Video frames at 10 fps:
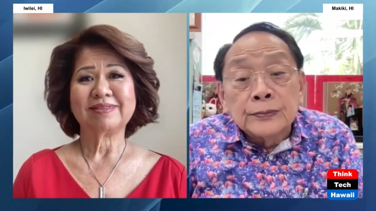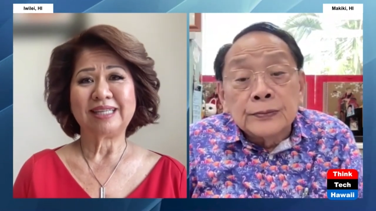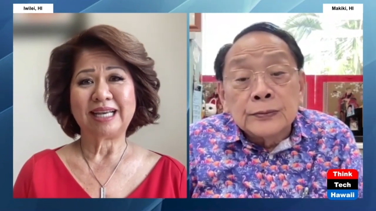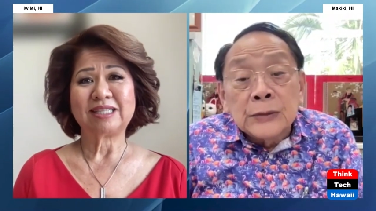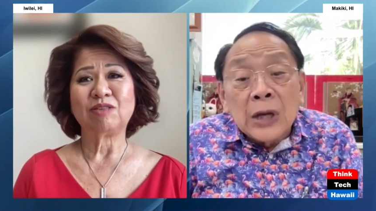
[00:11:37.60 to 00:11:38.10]

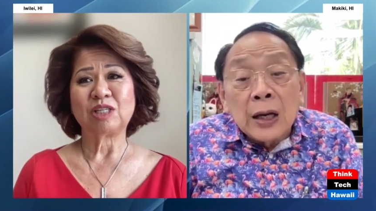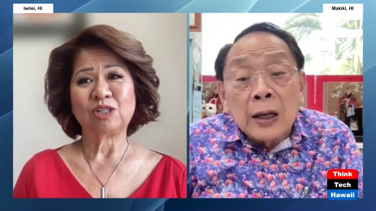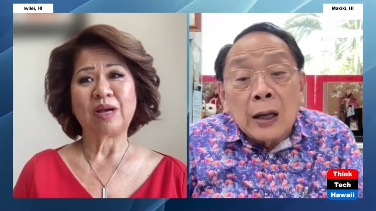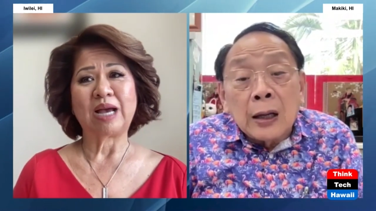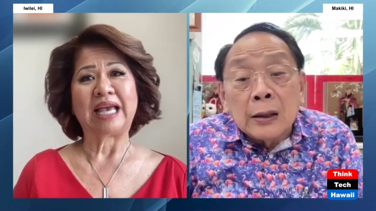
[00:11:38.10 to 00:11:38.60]
Speaker 1: Yes,
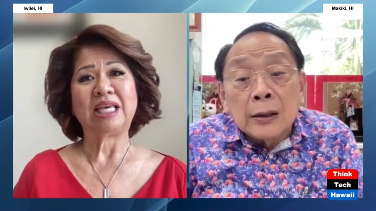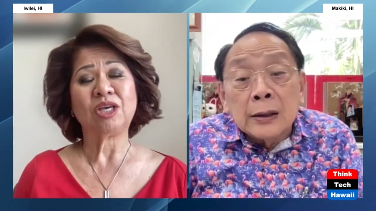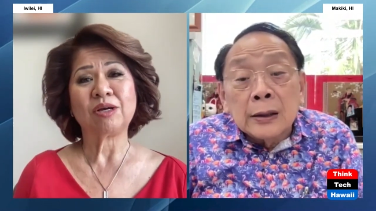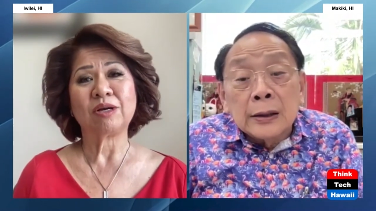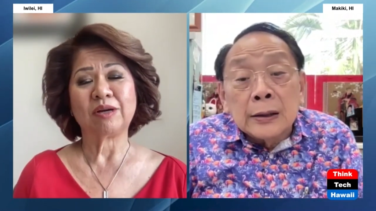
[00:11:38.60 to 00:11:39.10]
Victor, I
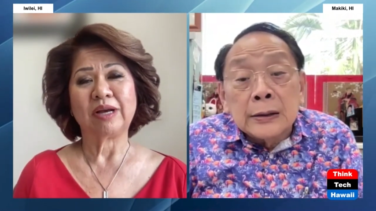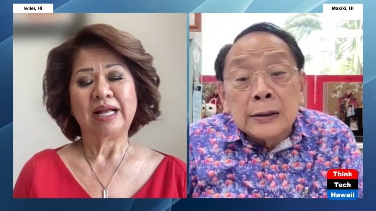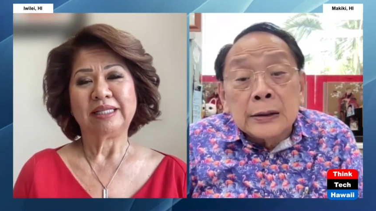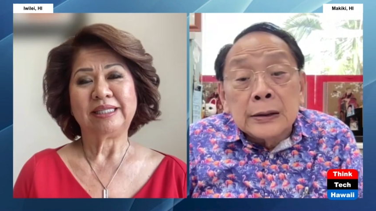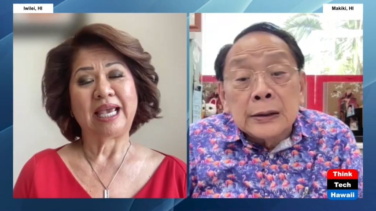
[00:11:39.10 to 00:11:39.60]

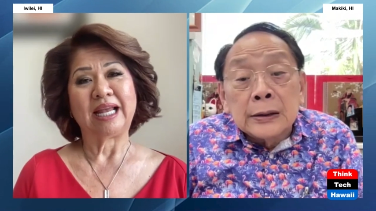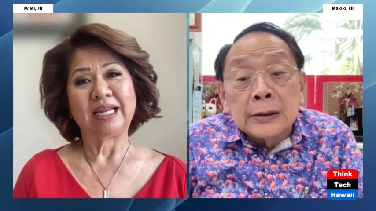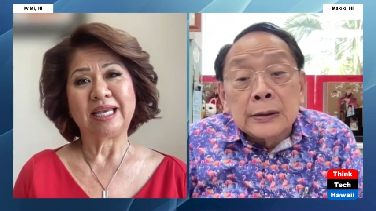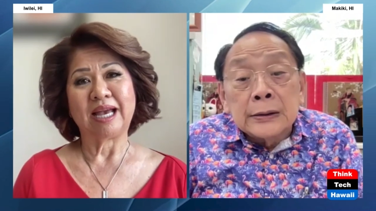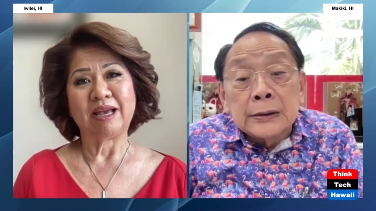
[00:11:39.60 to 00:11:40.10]
hear
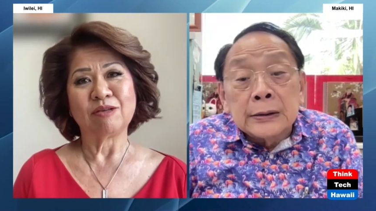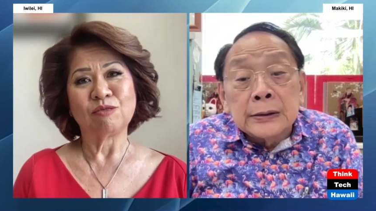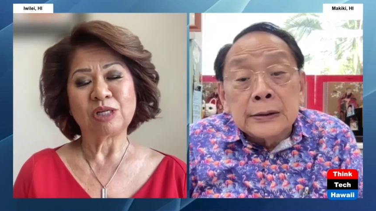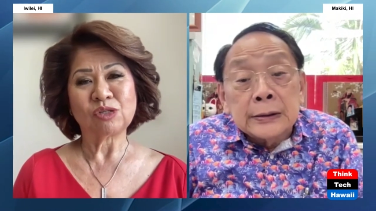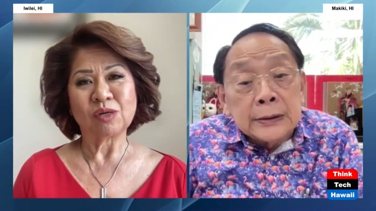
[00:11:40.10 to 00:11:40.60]
daily, I
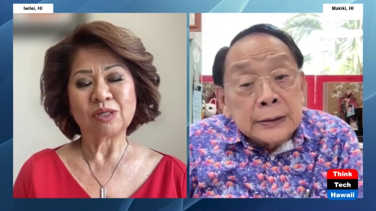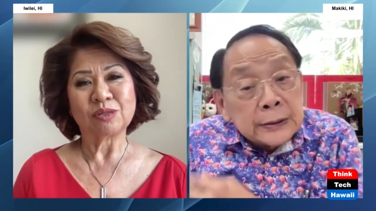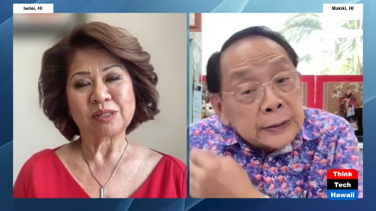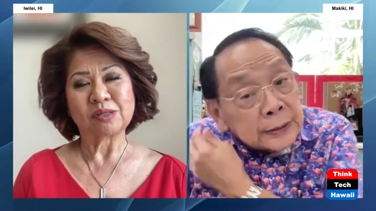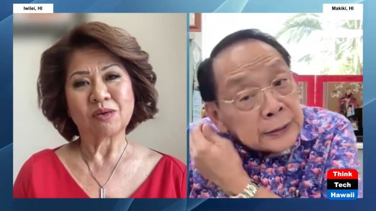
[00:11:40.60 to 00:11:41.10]
have
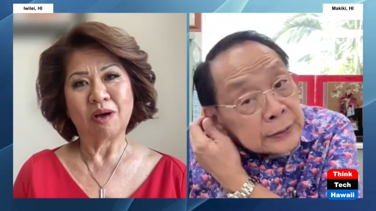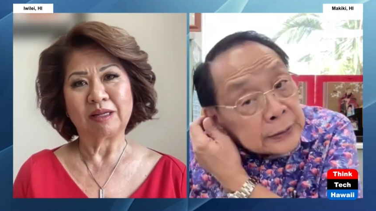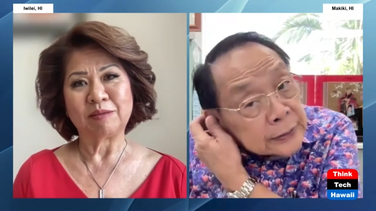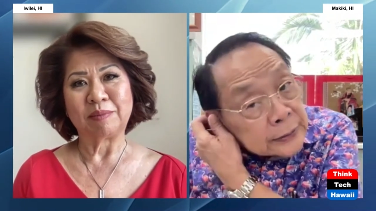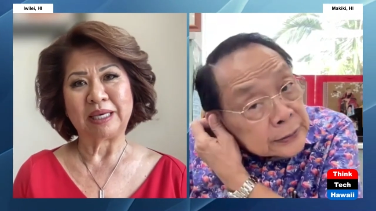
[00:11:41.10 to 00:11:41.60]
restaurateurs
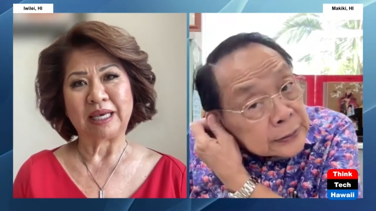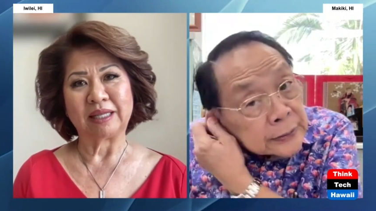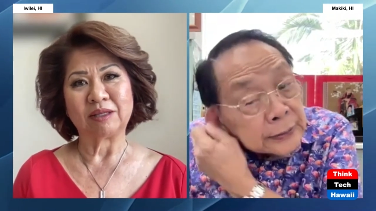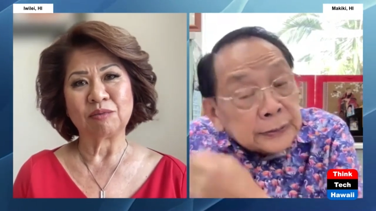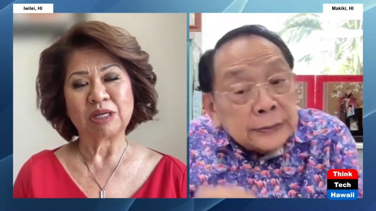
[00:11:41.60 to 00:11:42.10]
calling
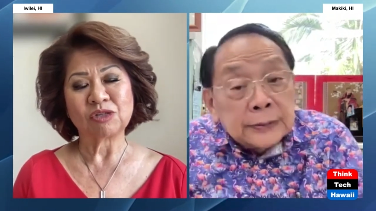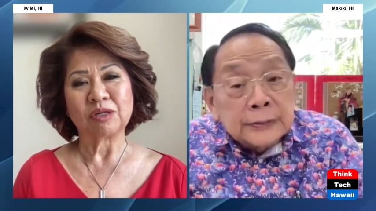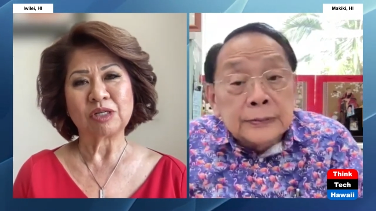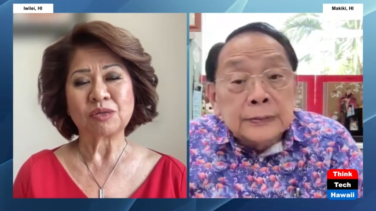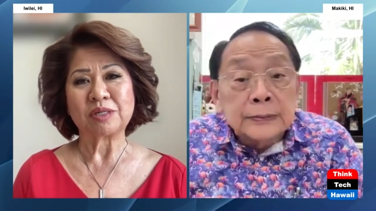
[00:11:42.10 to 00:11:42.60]
me, and the
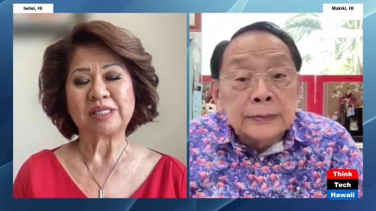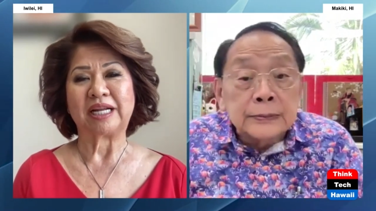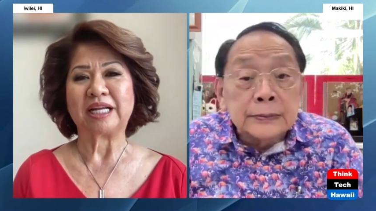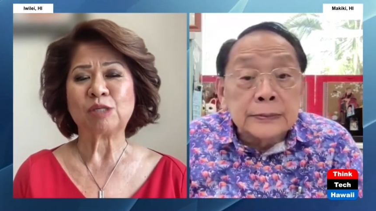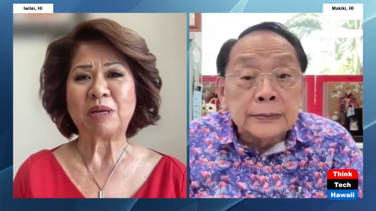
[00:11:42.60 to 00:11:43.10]

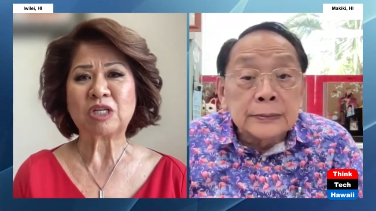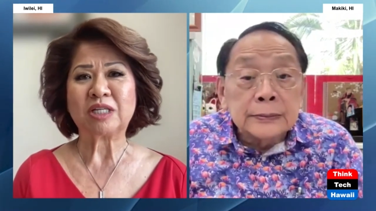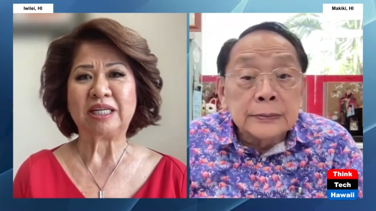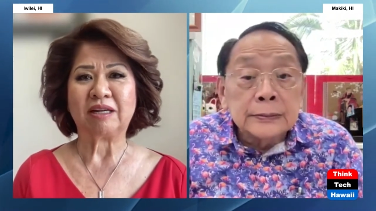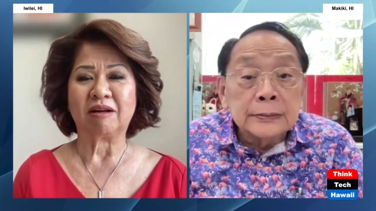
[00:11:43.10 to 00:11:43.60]
restaurateurs that,
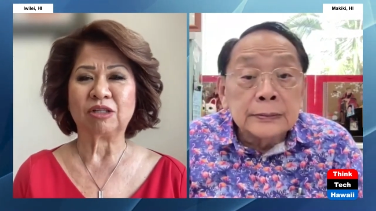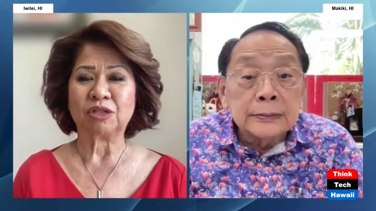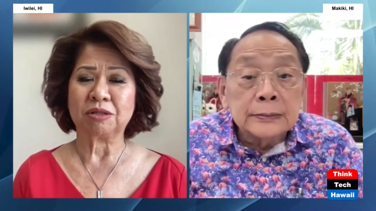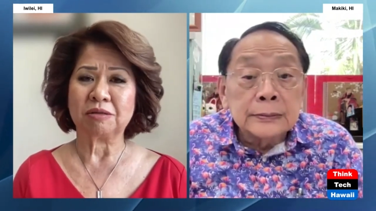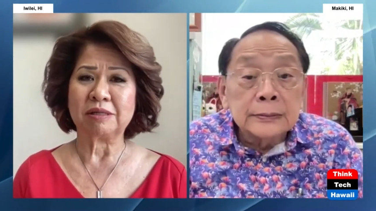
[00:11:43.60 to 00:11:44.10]
especially in
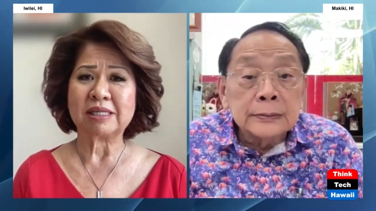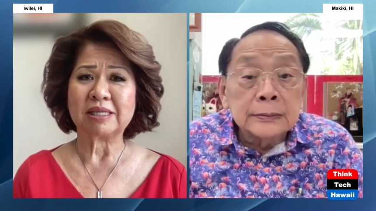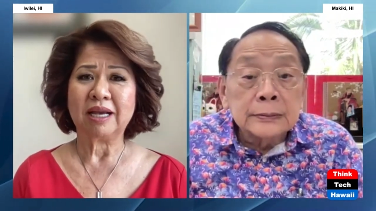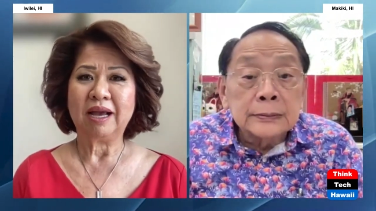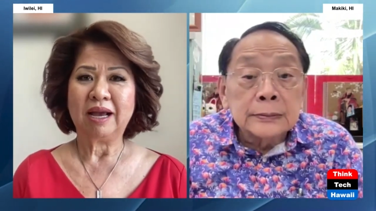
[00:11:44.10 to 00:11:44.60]
our
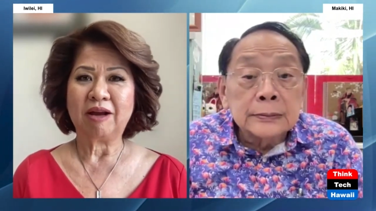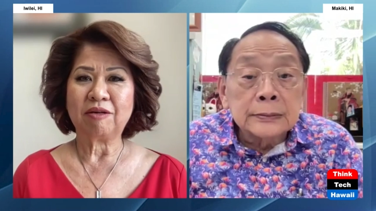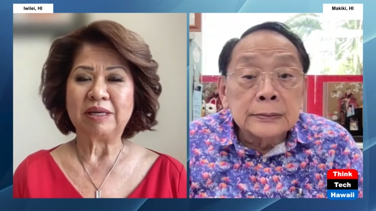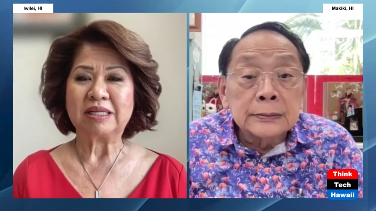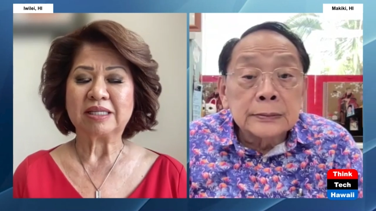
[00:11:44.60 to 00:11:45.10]
tourist
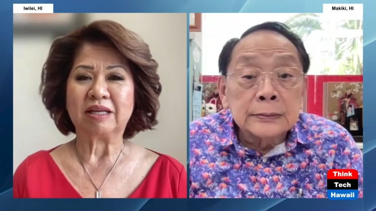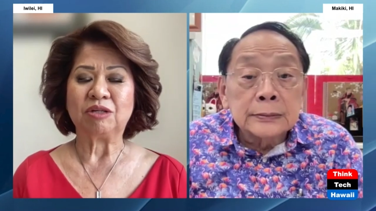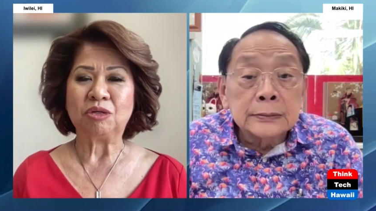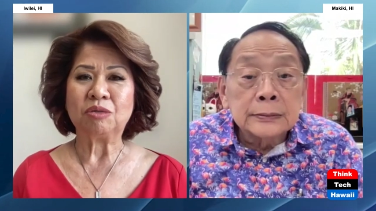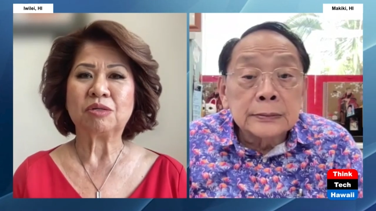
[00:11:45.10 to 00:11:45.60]

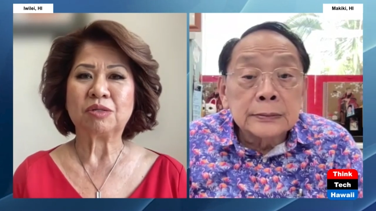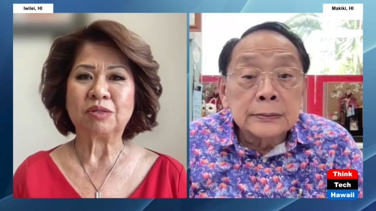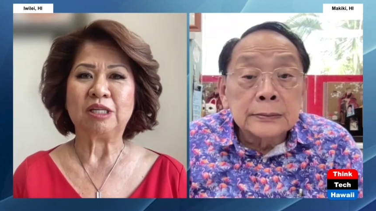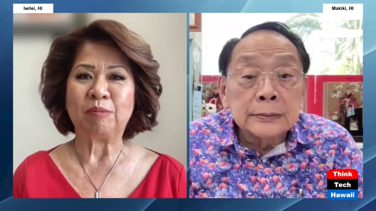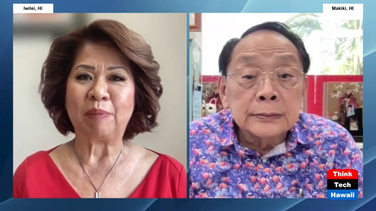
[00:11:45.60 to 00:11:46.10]
areas that
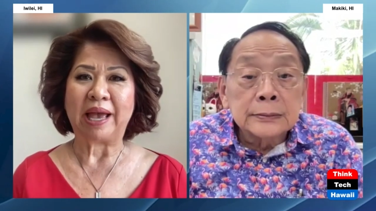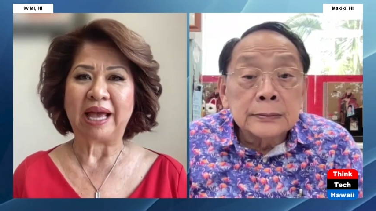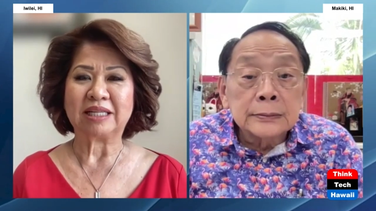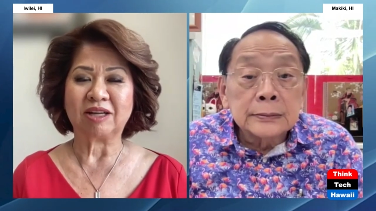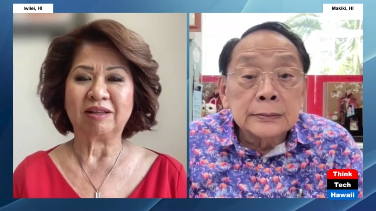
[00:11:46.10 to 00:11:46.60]
used to
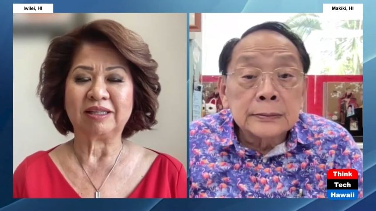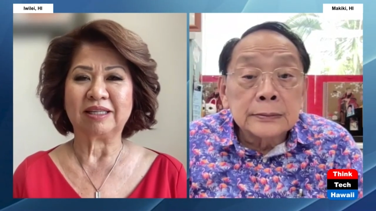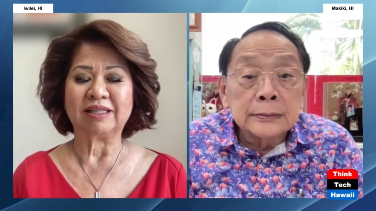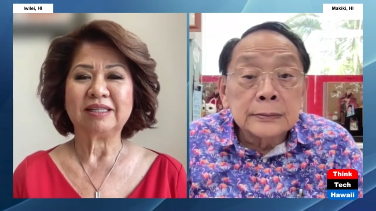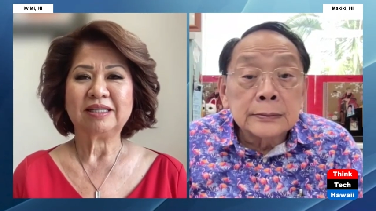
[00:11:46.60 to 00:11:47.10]
depend
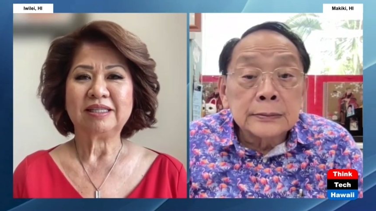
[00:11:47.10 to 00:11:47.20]
on the,